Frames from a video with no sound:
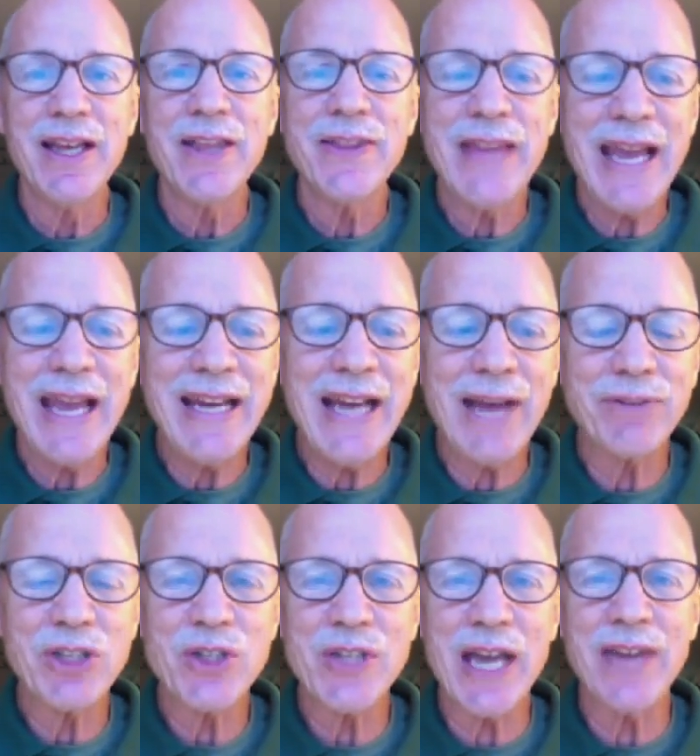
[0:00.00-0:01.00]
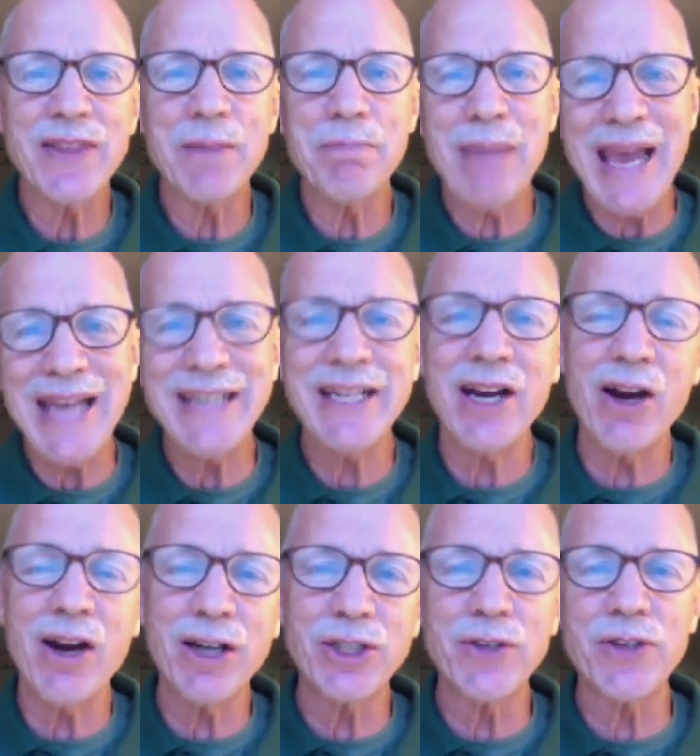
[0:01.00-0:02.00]
they'd have to say the main
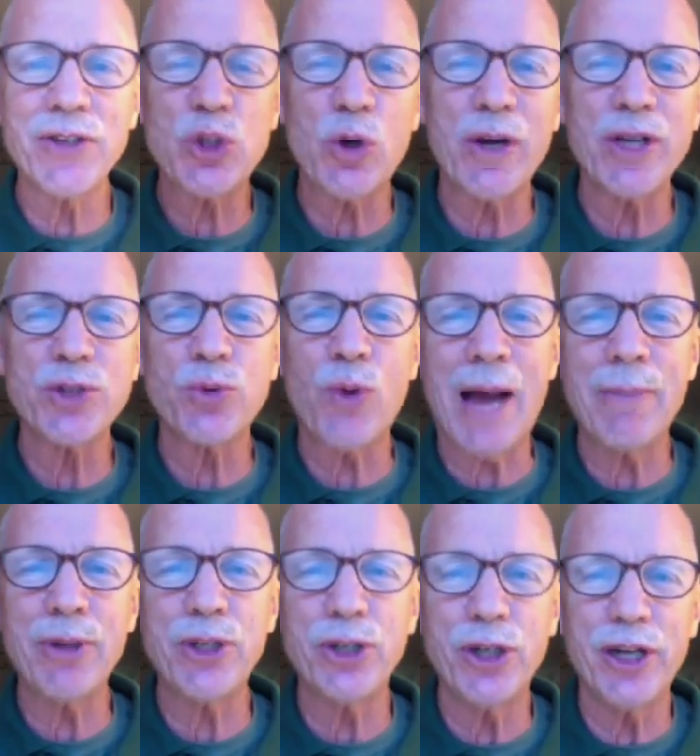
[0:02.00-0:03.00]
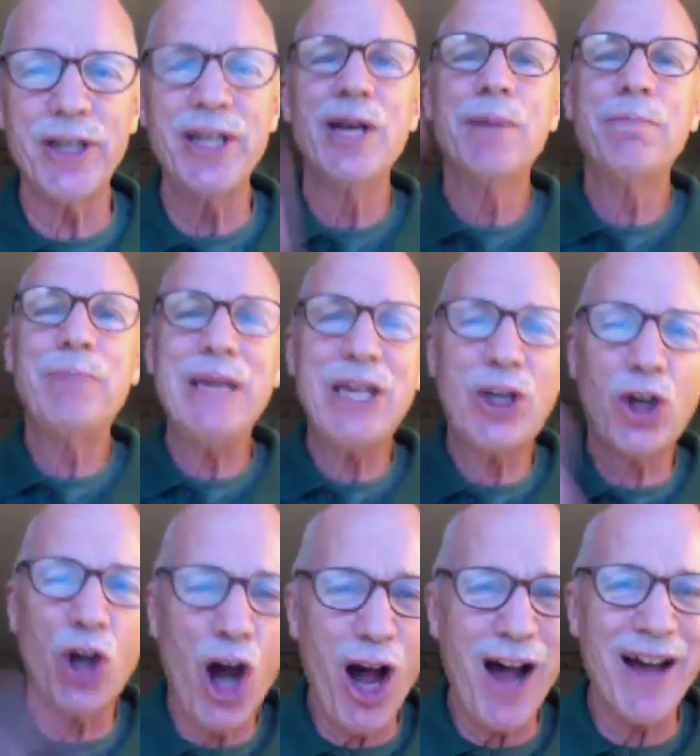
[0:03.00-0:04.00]
character of the story is Robin Hood
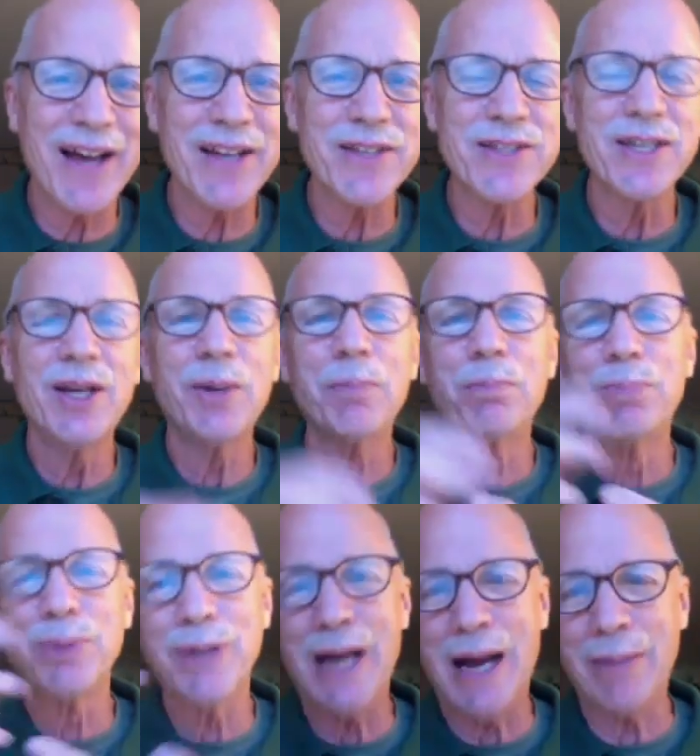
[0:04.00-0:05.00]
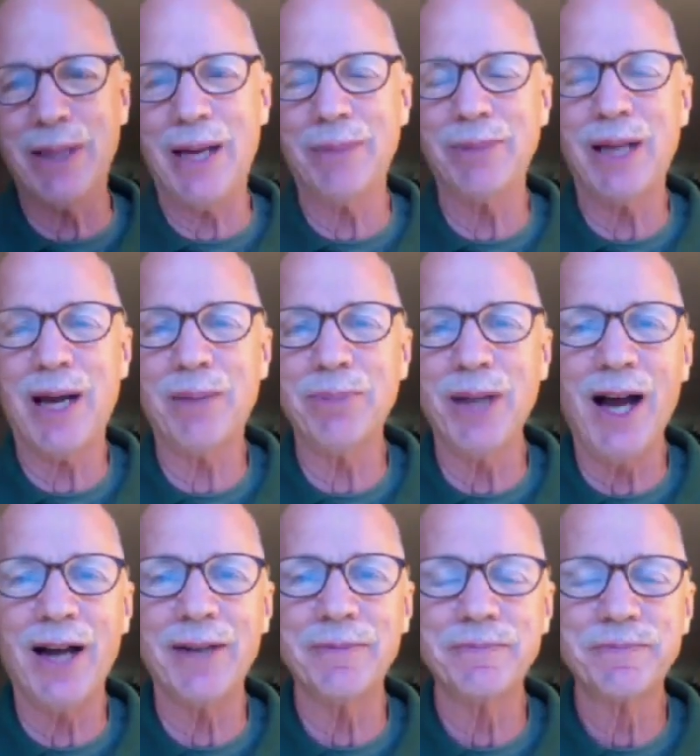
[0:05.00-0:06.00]
because blah, blah, blah,
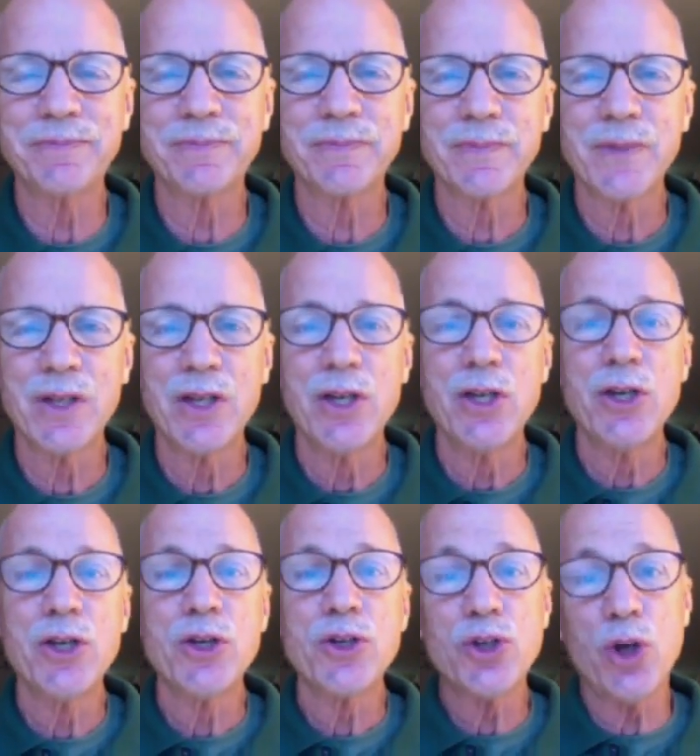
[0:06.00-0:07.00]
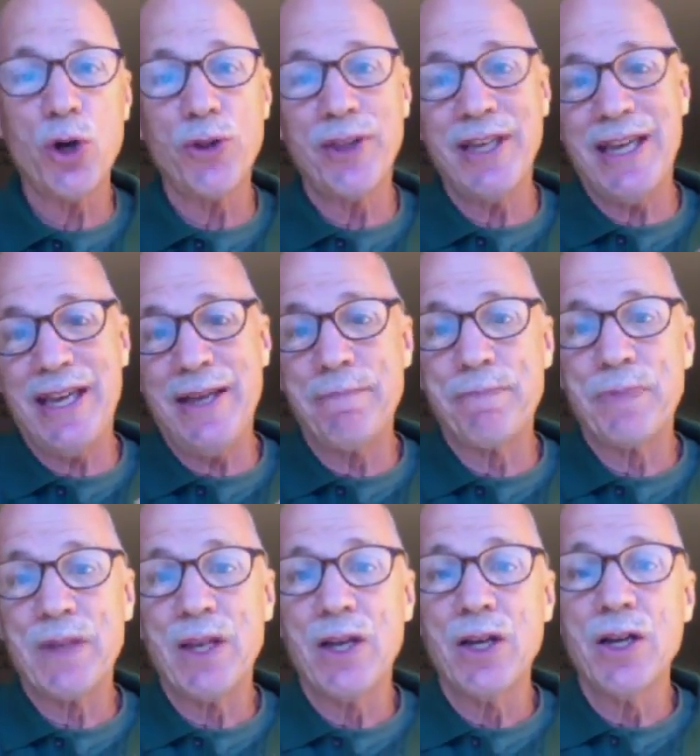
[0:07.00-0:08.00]
blah. So the
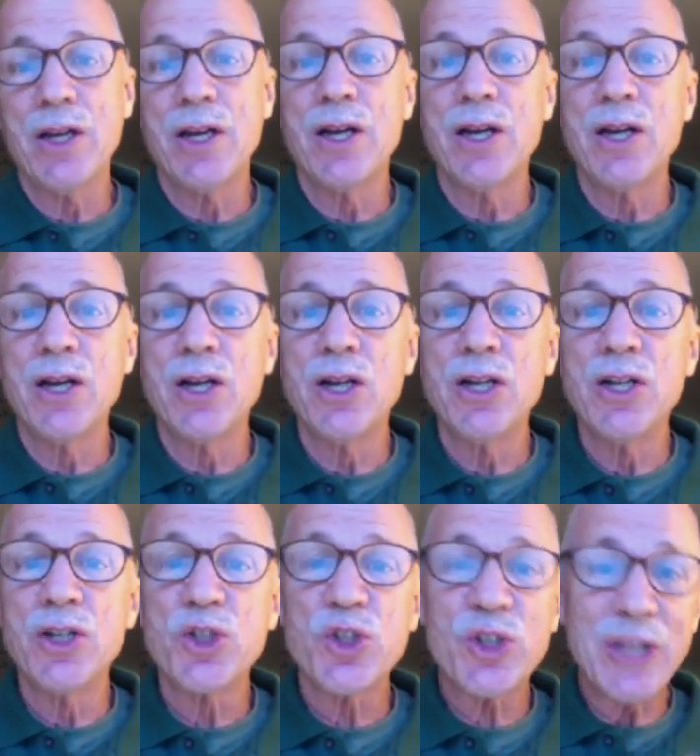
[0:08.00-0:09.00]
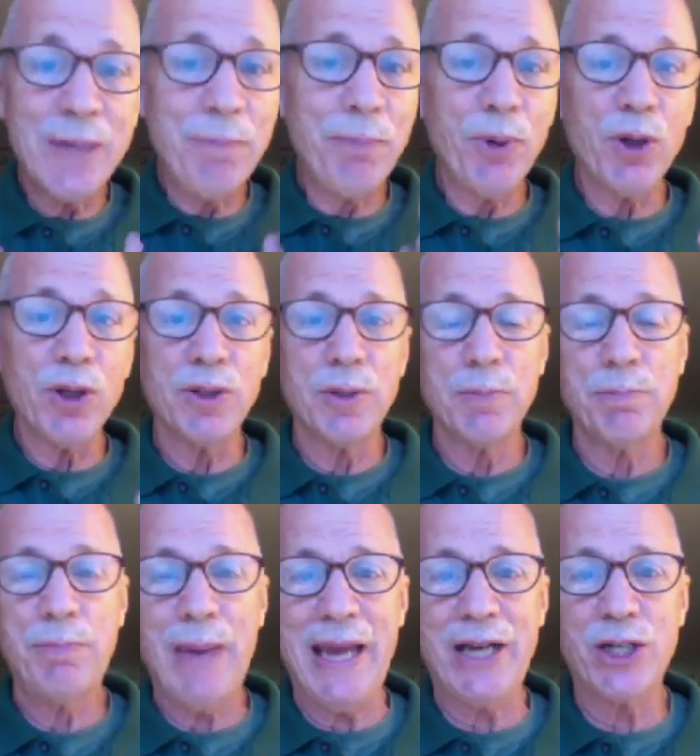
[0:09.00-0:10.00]
simple
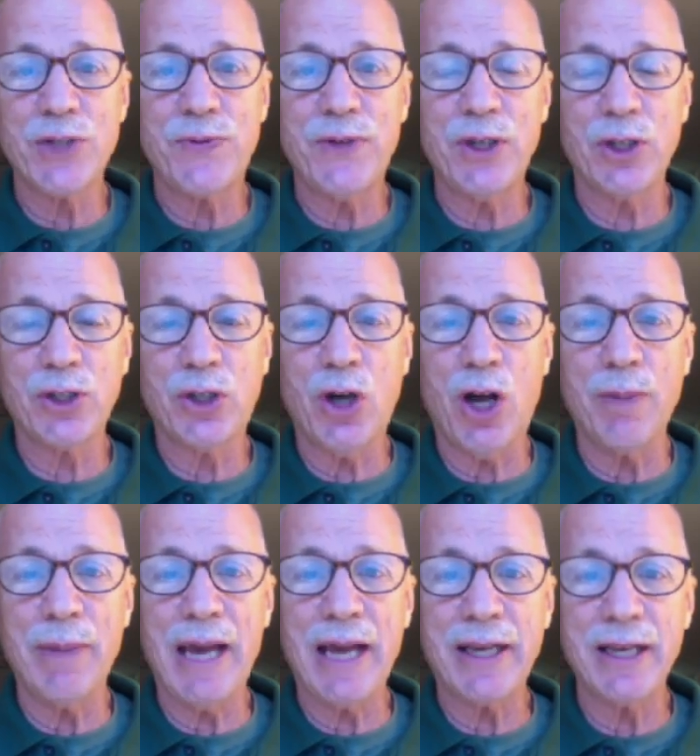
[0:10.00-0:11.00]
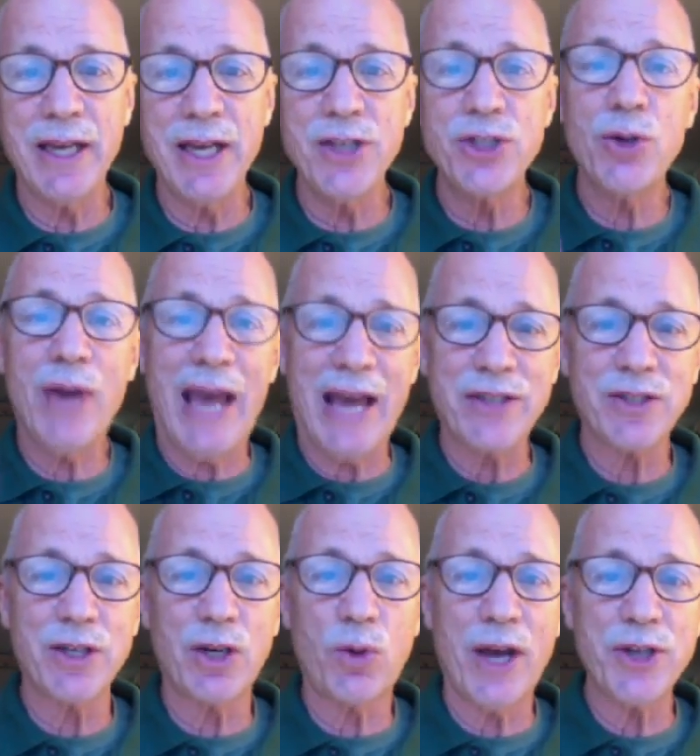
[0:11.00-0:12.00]
Bakersfield callback is you
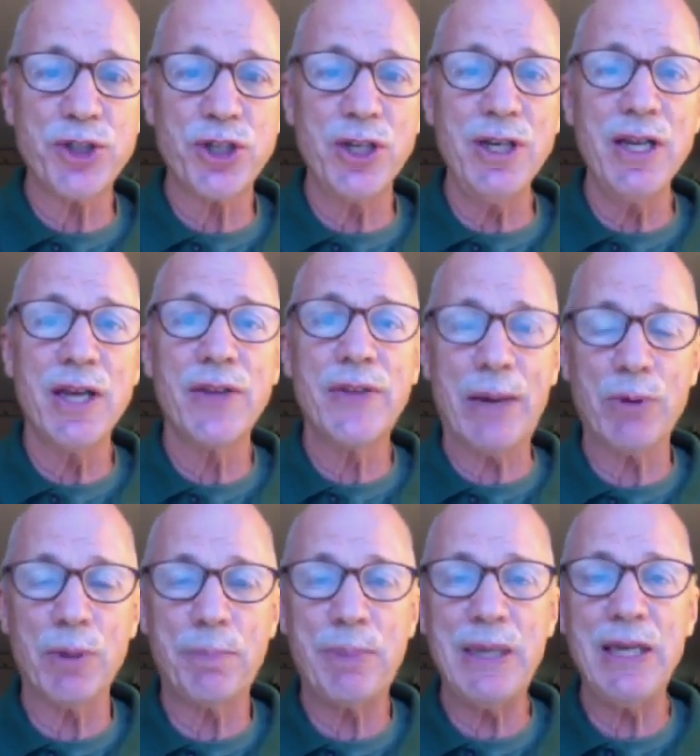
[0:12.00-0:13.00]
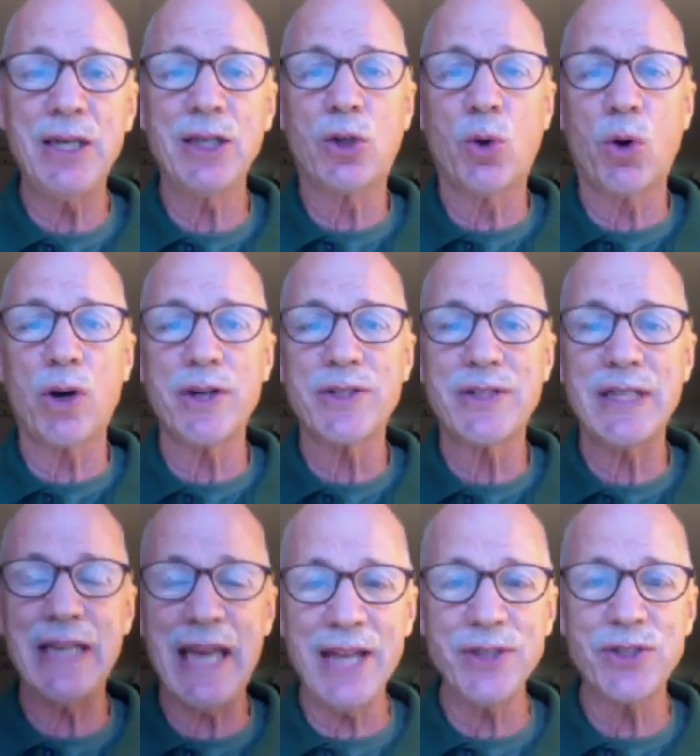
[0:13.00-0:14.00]
ask a question, they repeat in chorus
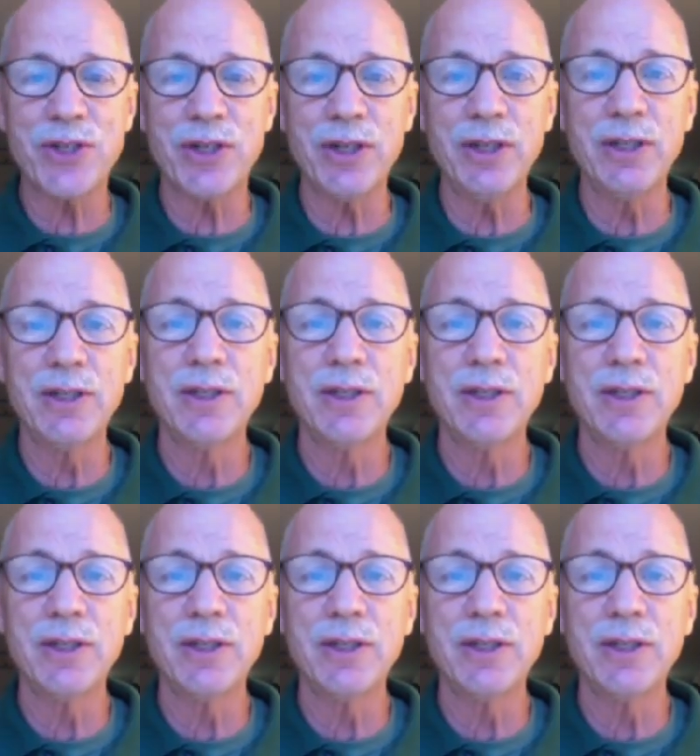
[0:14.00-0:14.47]
the answer.